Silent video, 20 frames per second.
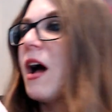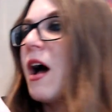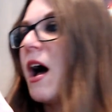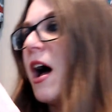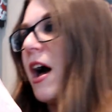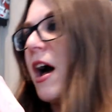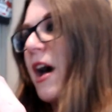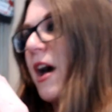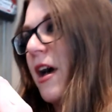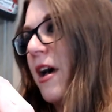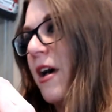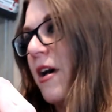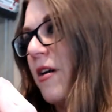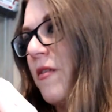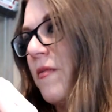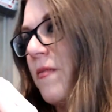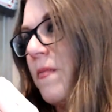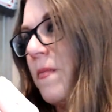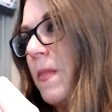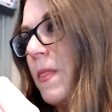
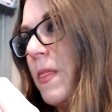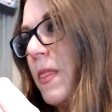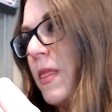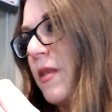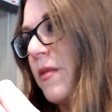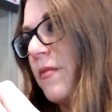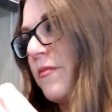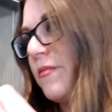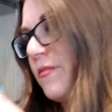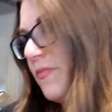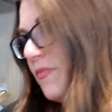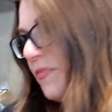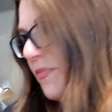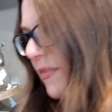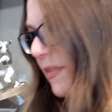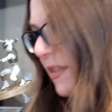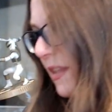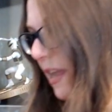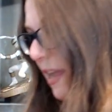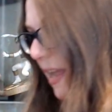Um...
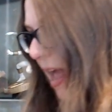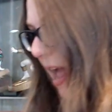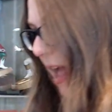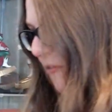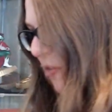Yeah, if you